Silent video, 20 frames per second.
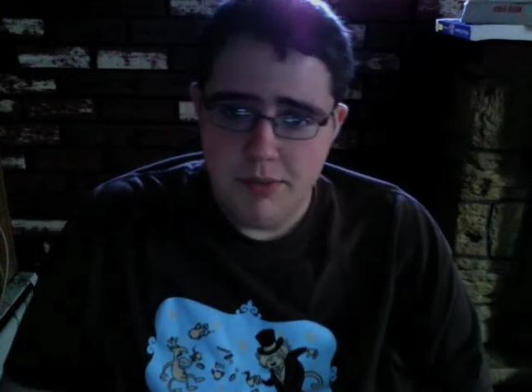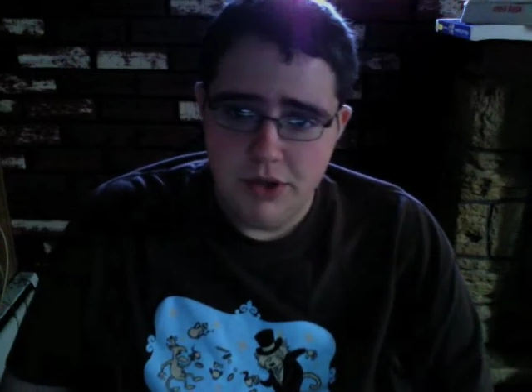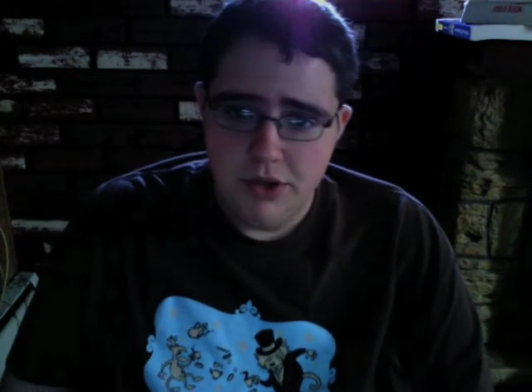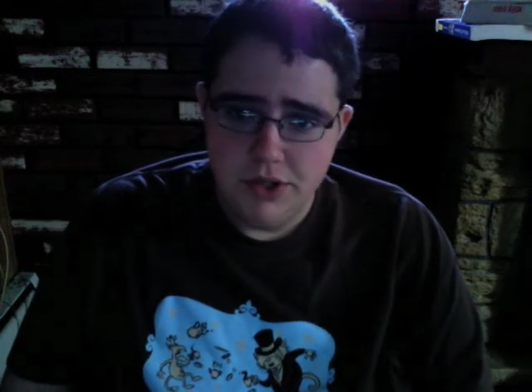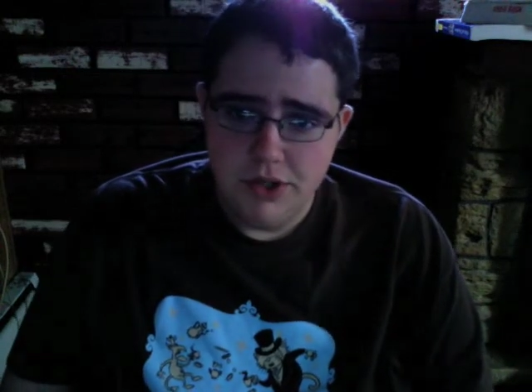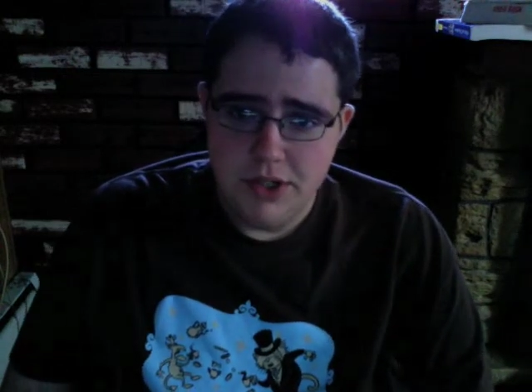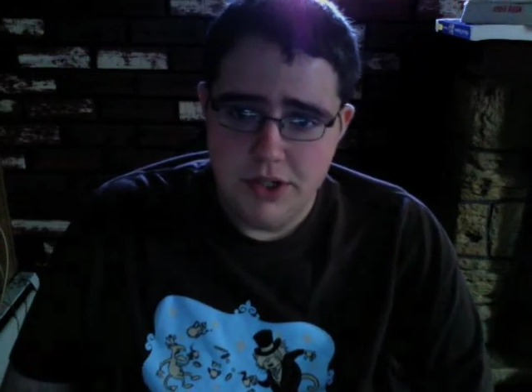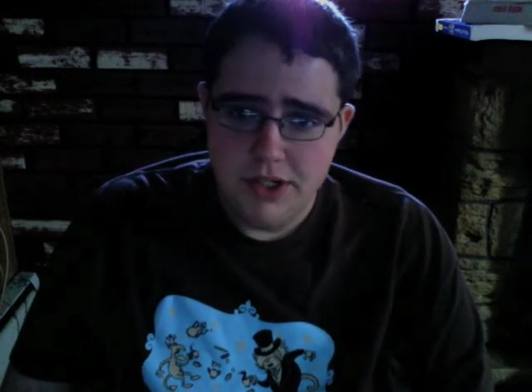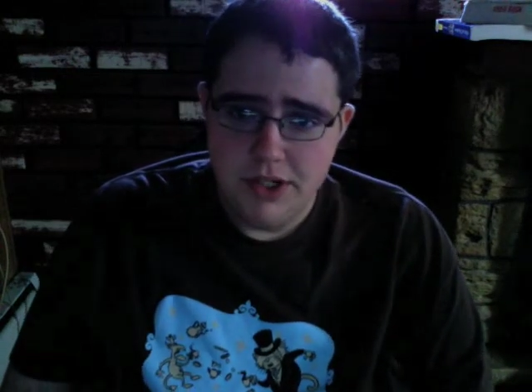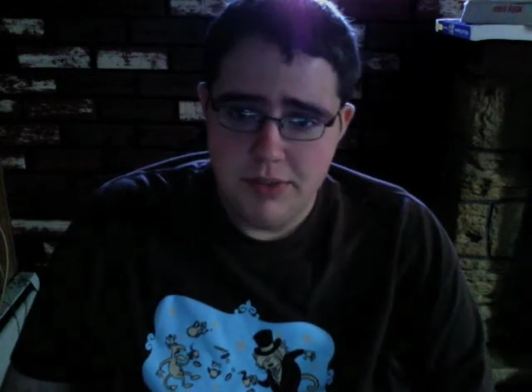All
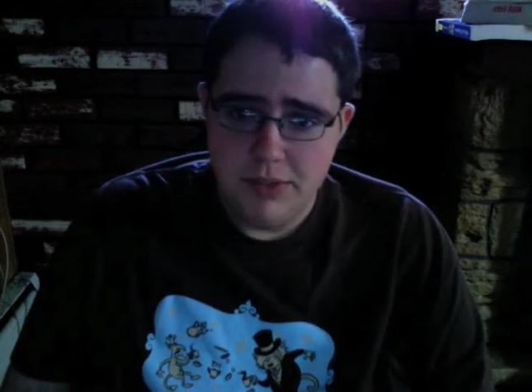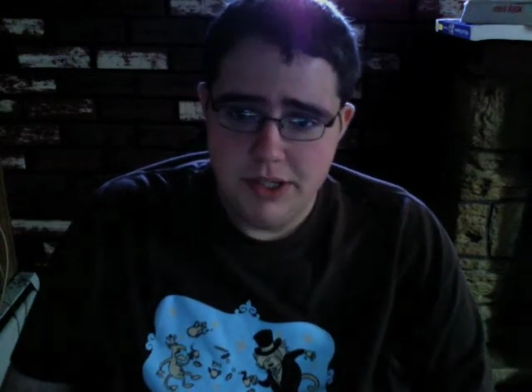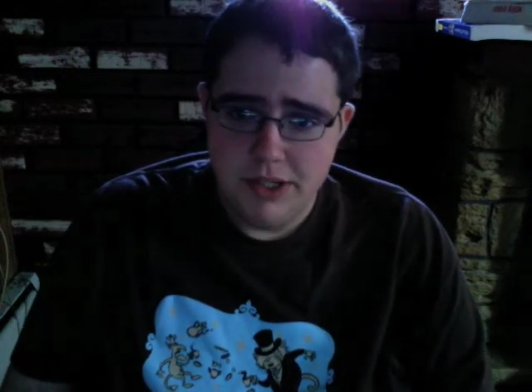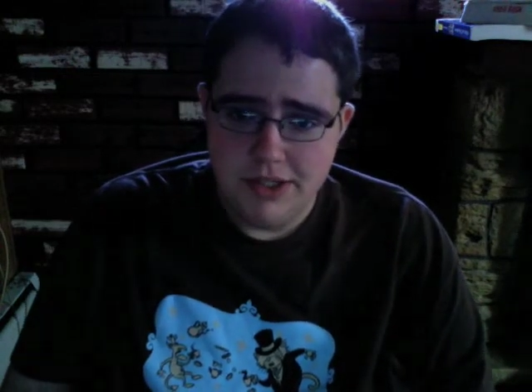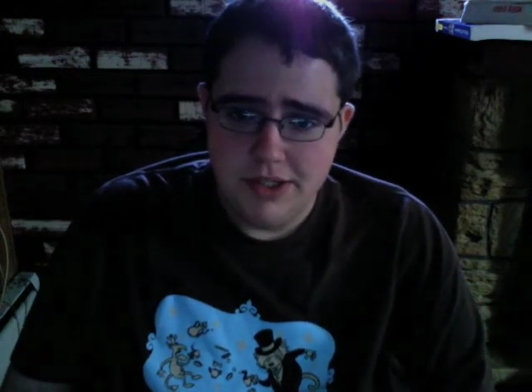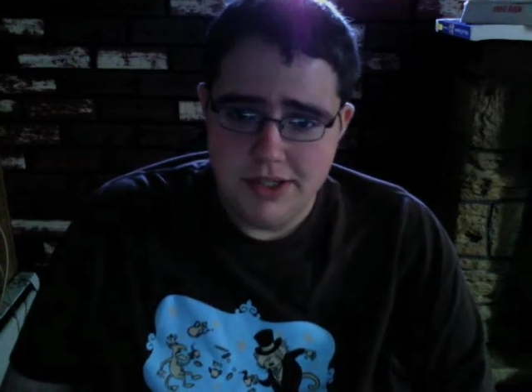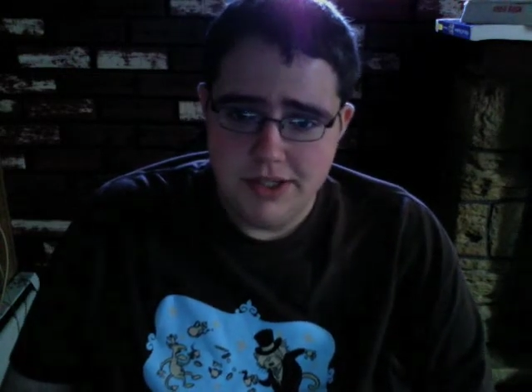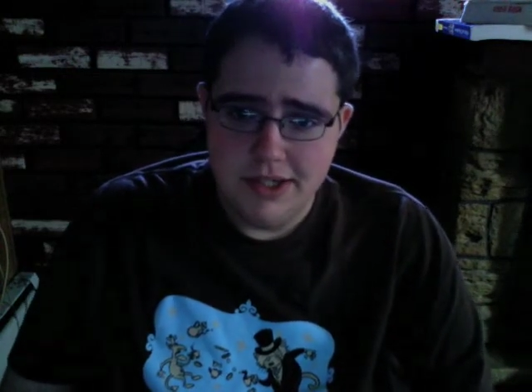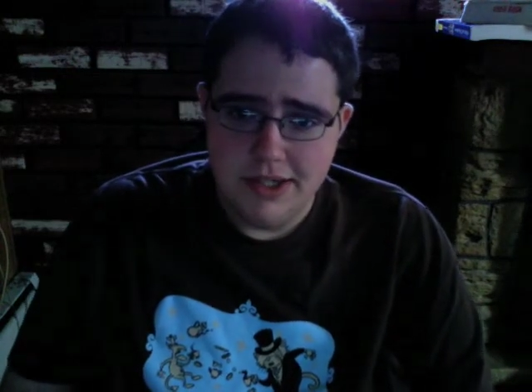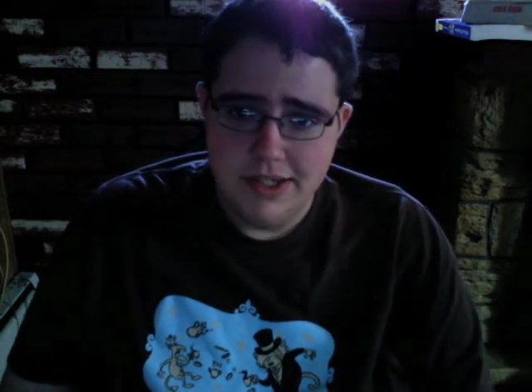you hear about
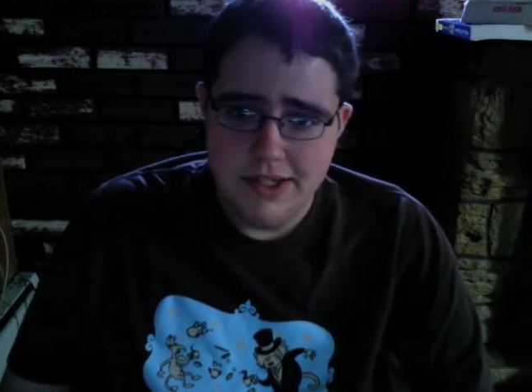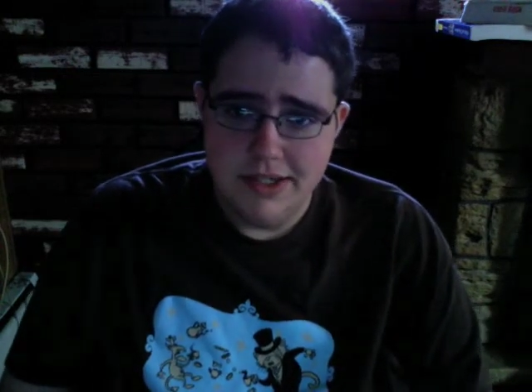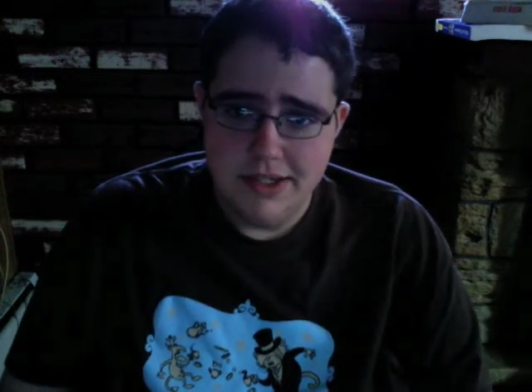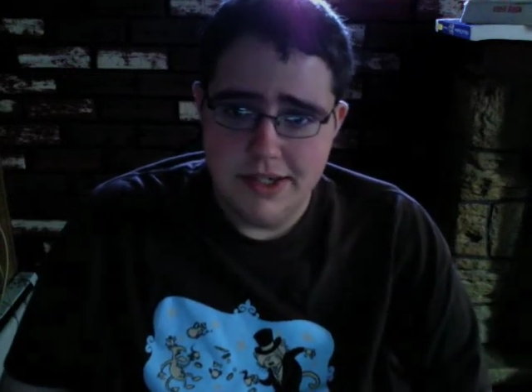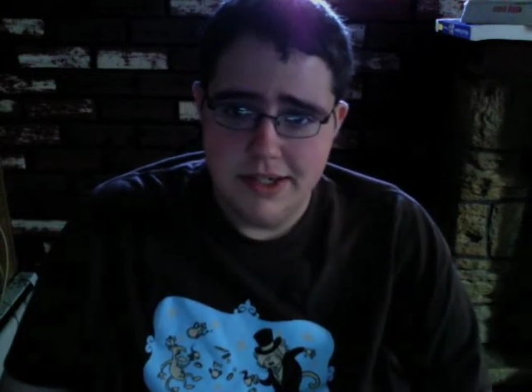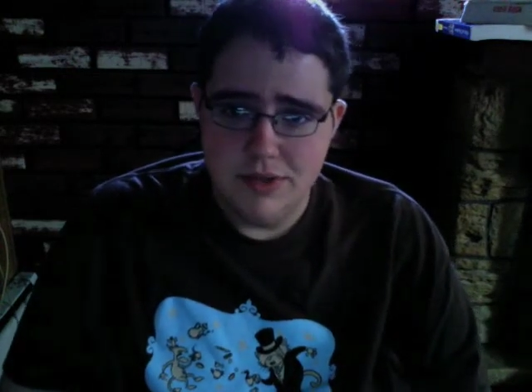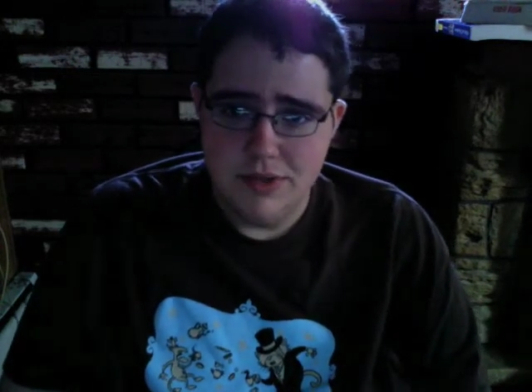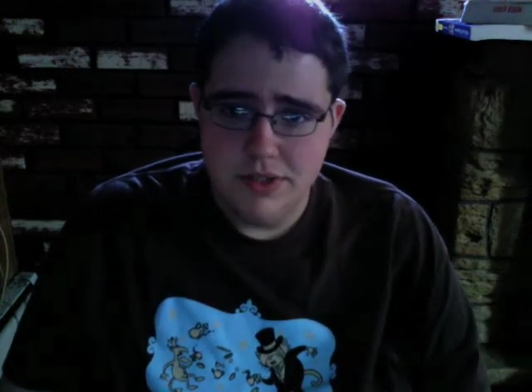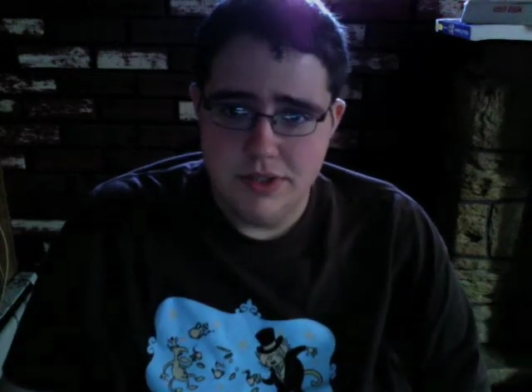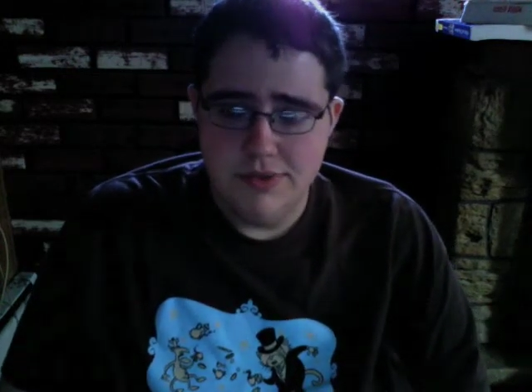these days is
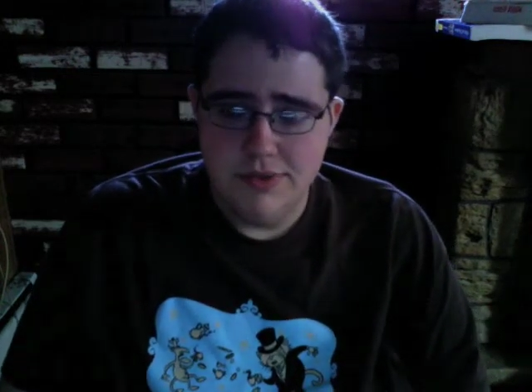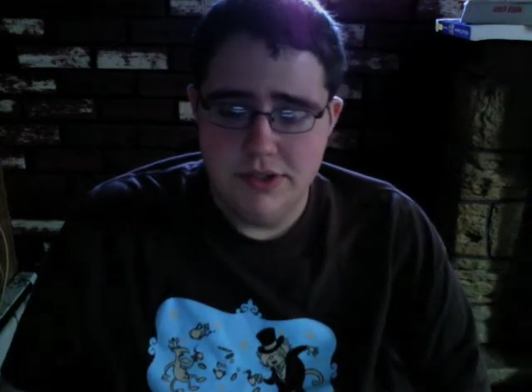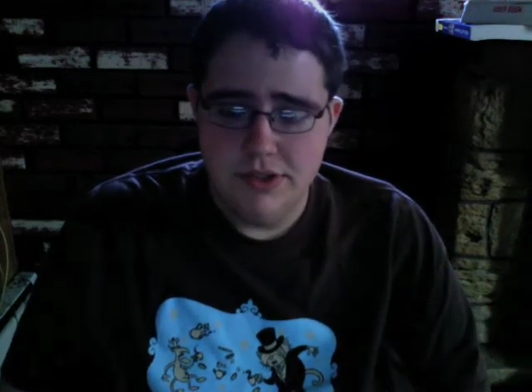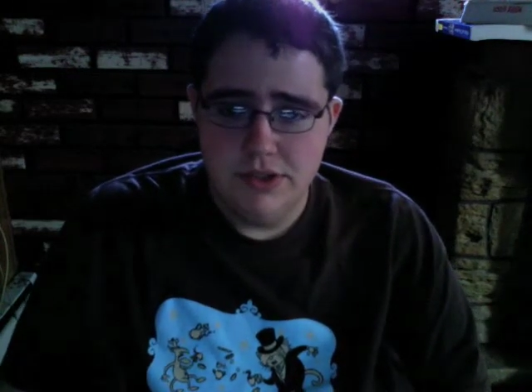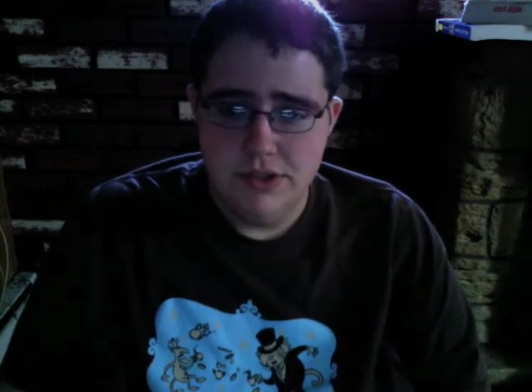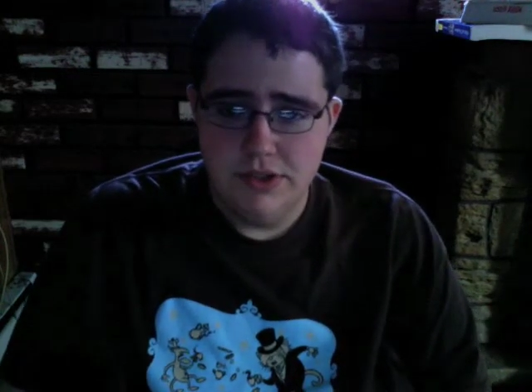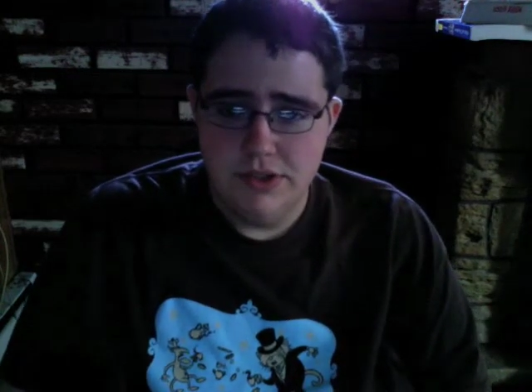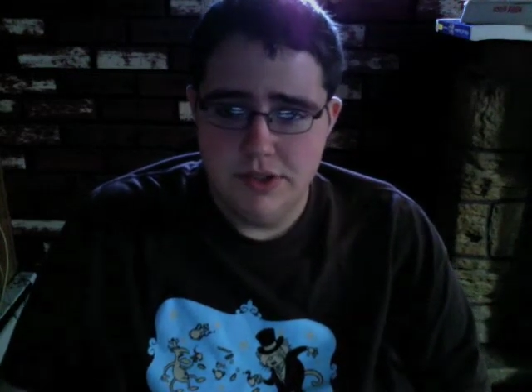how difficult